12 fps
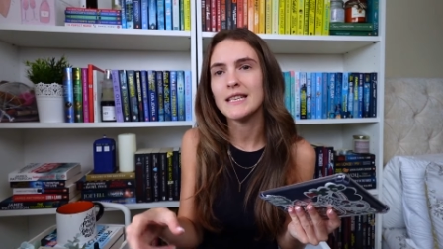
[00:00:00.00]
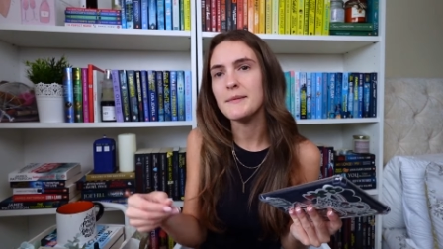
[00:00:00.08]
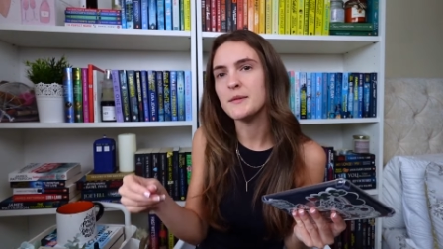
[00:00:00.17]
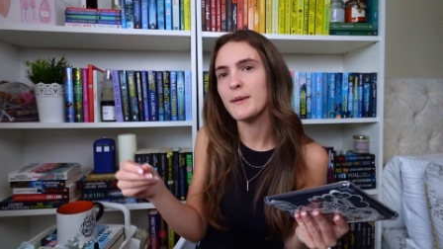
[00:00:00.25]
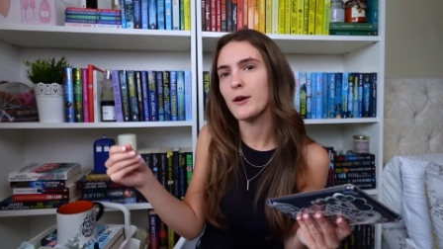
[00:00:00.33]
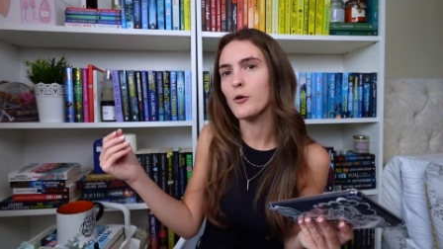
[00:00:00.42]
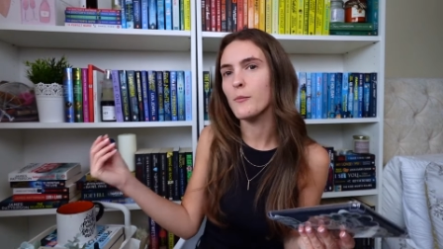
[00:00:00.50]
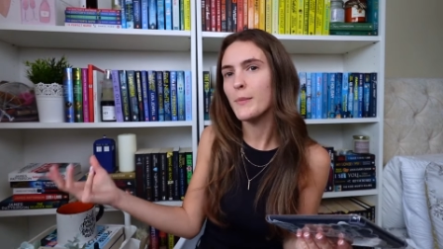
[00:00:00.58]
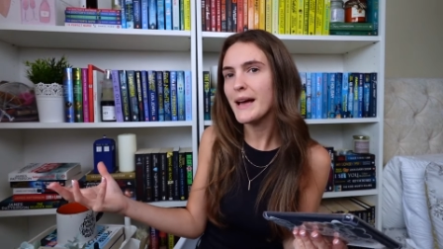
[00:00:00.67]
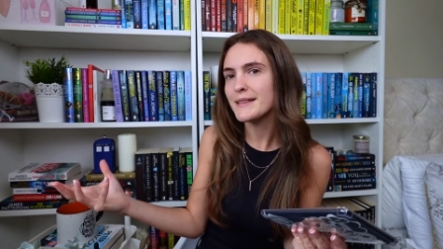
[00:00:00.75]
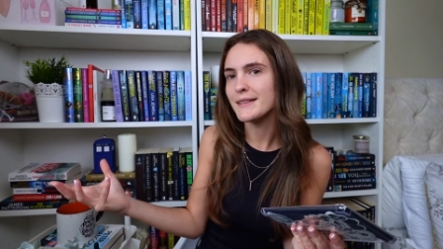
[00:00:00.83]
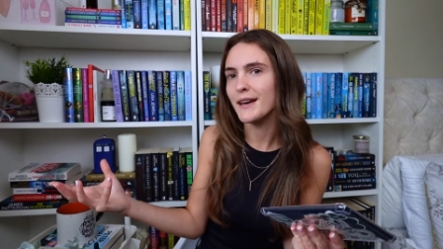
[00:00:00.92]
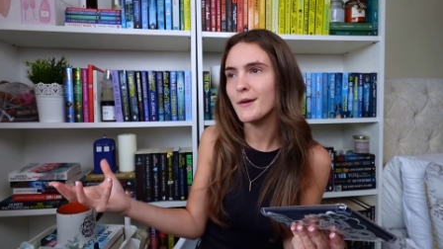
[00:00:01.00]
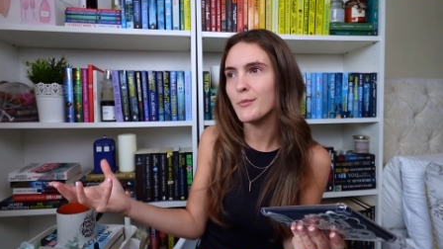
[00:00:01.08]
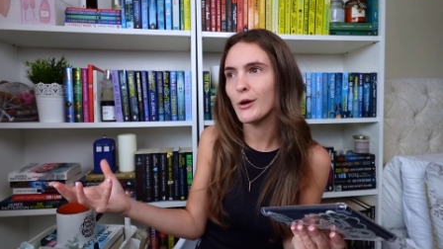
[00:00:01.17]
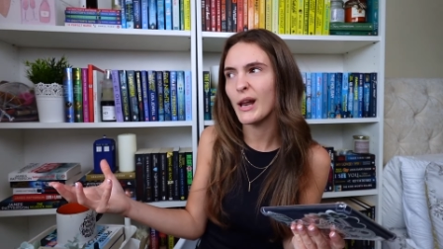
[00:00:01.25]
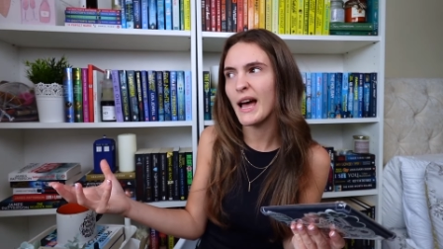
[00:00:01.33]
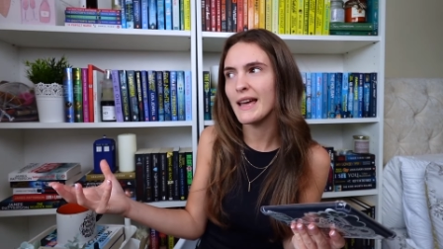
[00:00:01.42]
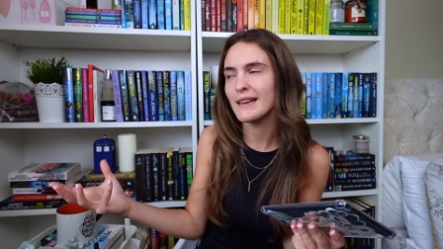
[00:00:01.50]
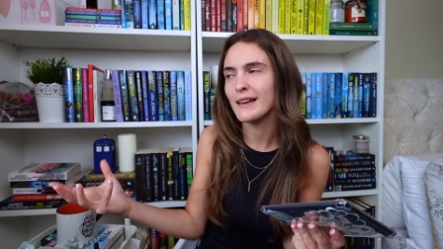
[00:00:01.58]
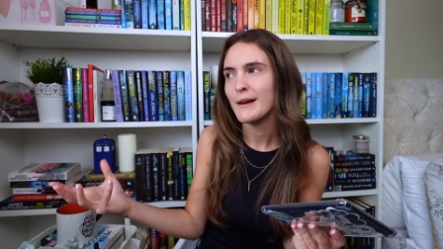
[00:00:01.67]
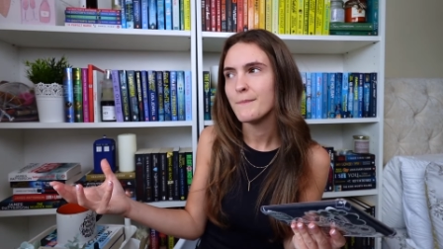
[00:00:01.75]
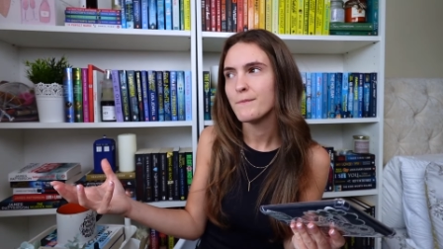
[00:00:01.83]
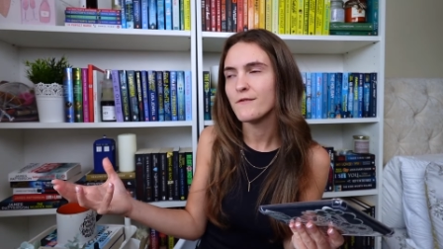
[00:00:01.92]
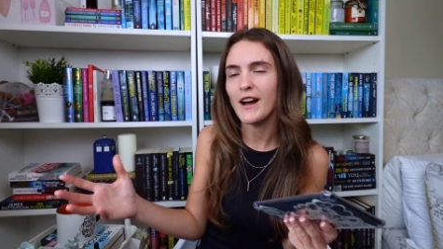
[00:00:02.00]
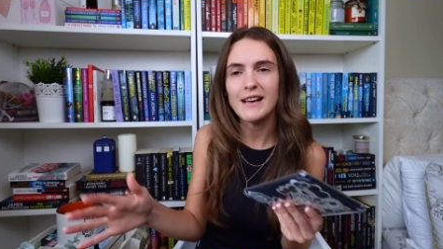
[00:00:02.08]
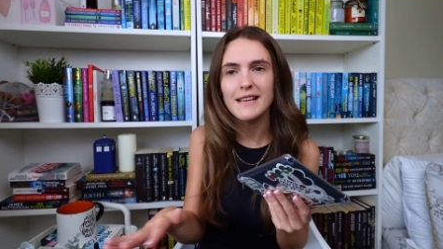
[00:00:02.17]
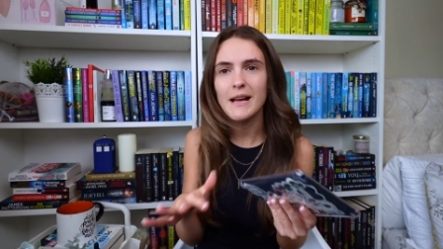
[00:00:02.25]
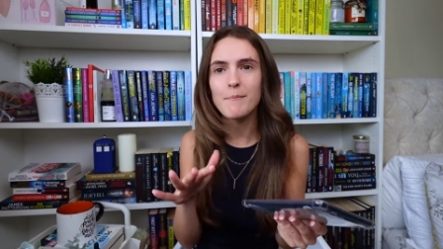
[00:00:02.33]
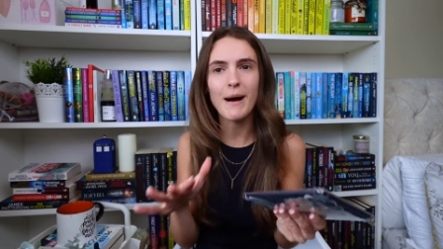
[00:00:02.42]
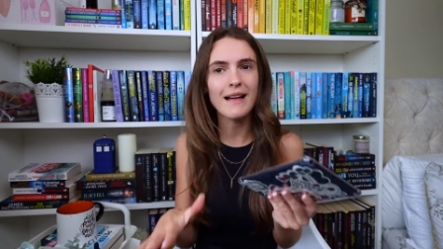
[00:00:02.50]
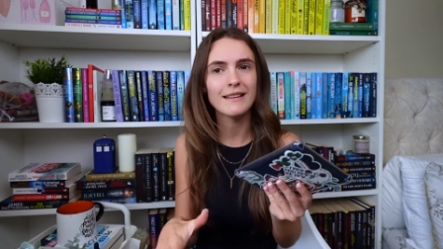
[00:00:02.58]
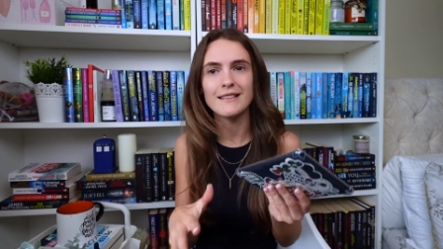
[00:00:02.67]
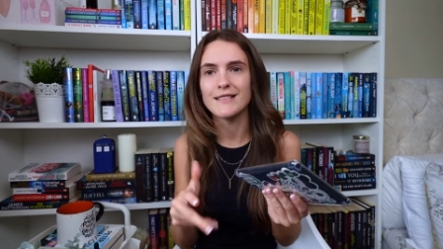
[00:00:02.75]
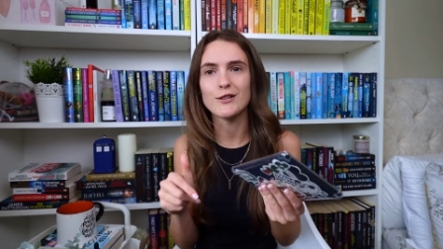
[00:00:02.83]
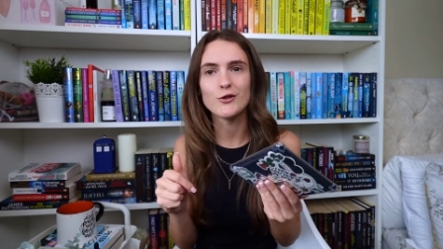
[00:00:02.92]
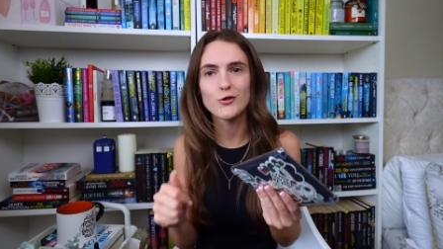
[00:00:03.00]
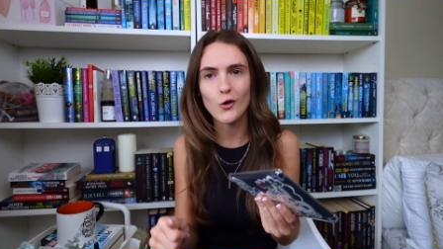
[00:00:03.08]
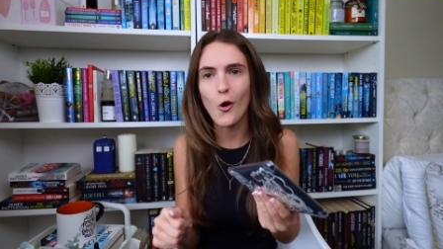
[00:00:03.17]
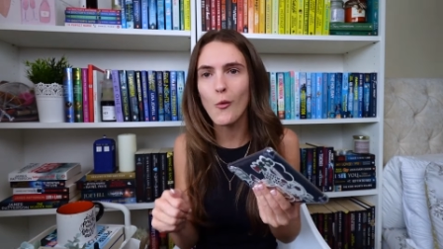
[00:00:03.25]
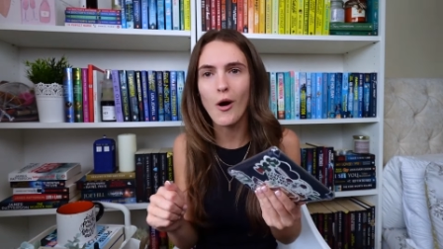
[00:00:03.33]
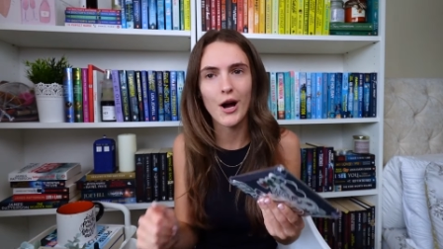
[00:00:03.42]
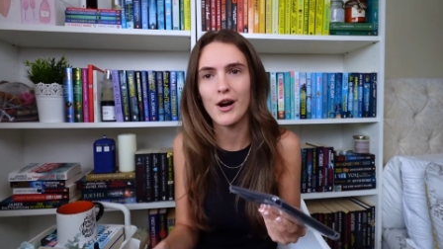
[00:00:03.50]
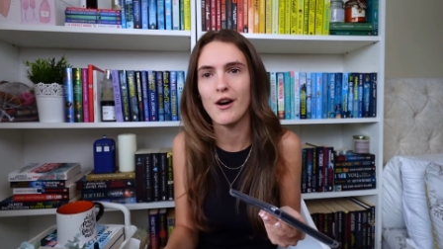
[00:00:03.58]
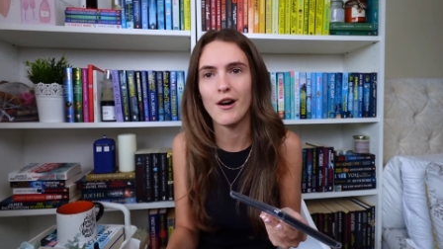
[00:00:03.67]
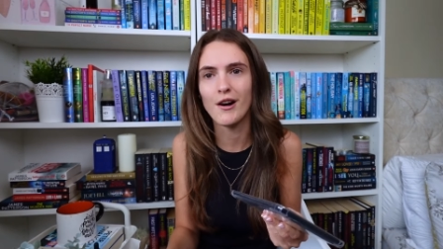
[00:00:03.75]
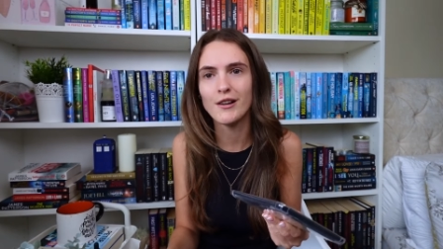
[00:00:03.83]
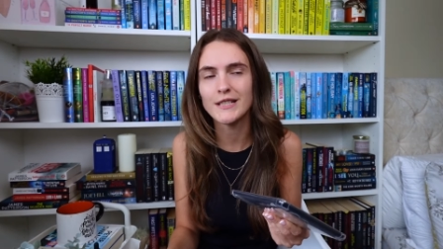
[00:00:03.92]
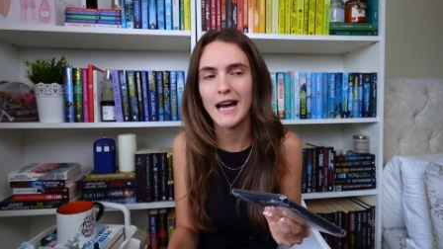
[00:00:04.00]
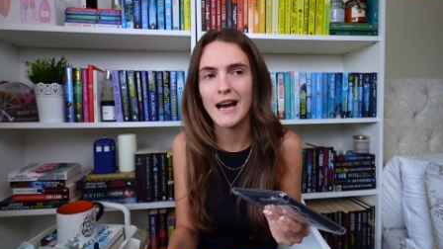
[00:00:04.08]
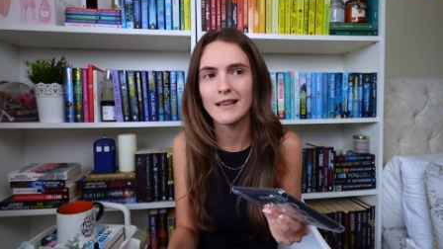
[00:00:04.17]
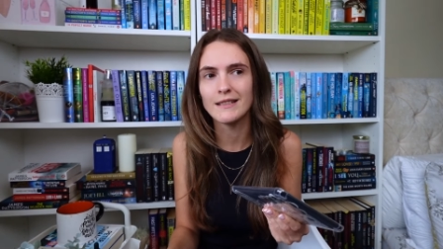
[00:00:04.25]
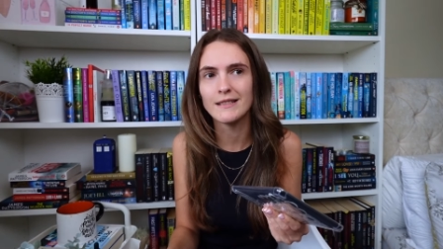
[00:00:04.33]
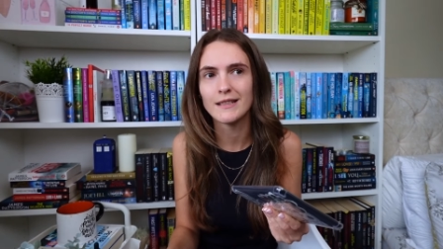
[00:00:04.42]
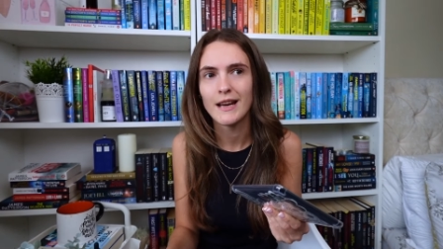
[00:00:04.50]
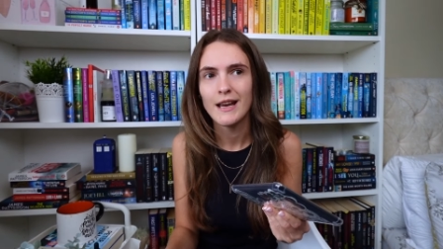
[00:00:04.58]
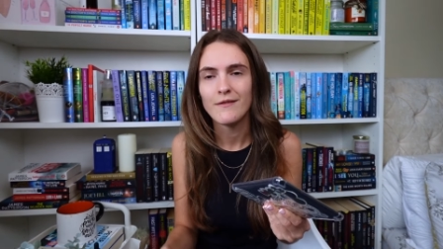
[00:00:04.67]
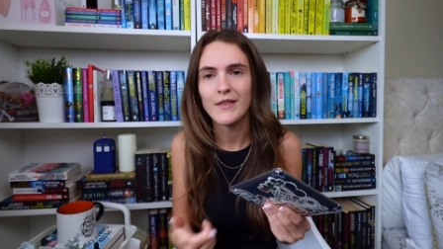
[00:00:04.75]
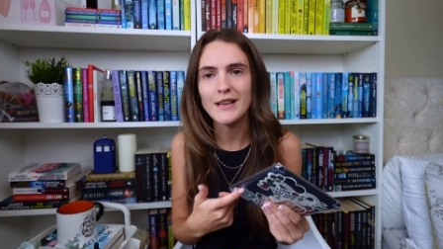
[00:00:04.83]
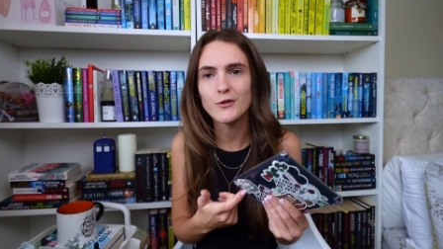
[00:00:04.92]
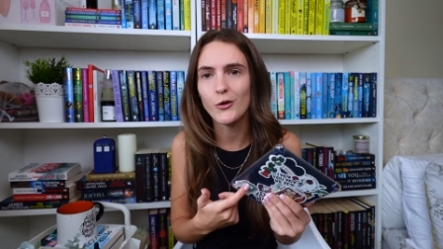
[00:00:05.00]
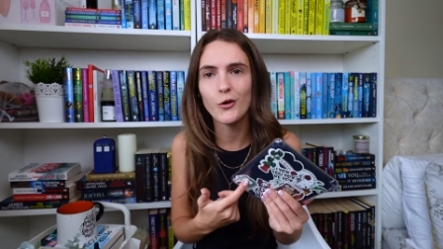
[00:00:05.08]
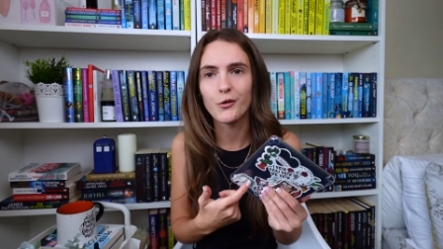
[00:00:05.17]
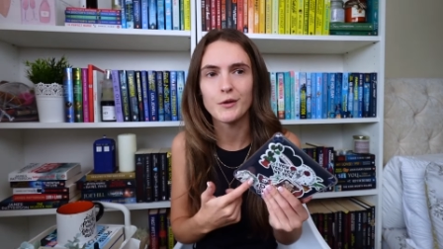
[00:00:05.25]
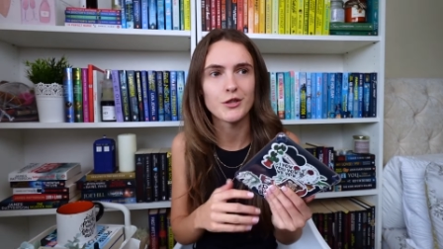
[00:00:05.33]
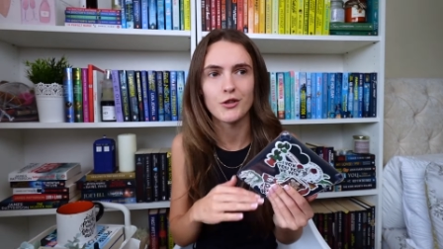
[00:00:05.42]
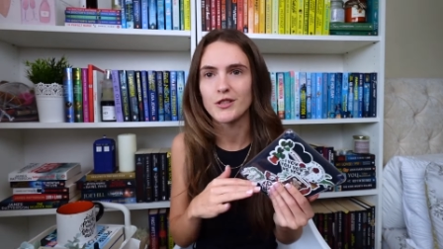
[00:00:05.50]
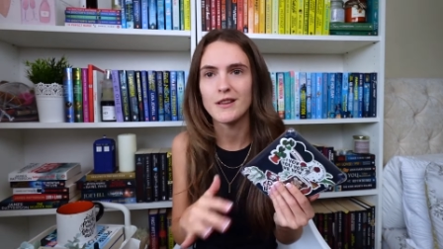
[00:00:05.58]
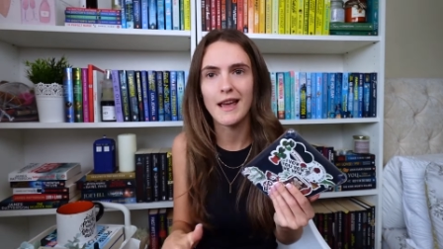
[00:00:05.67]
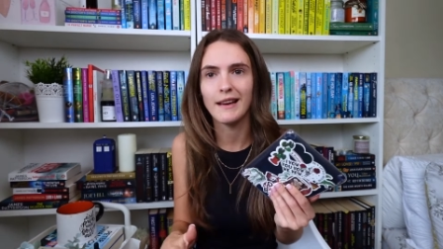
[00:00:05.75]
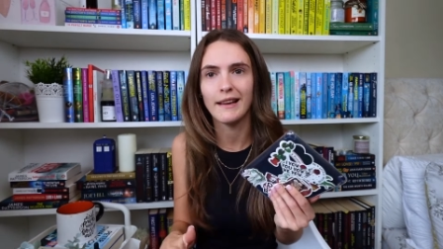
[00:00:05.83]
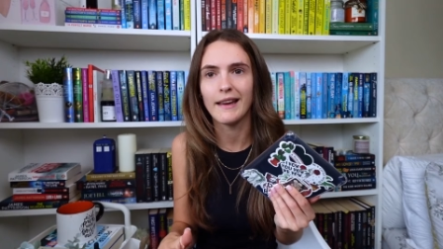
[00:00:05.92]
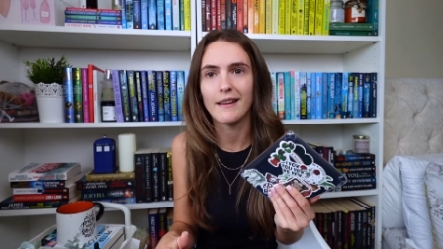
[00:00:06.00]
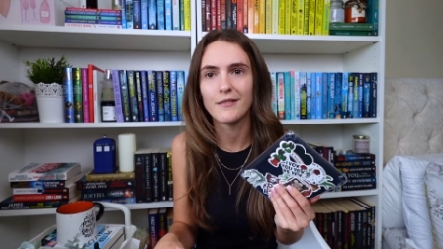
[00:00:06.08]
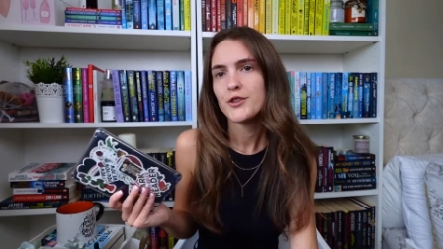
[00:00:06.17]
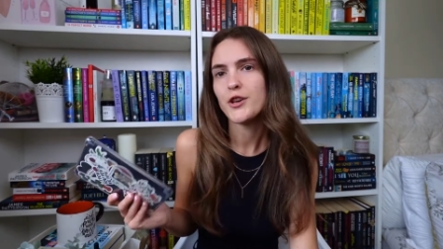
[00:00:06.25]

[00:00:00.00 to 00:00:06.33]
seems to become better, but like finding a balance is so hard and this author is just nailing it.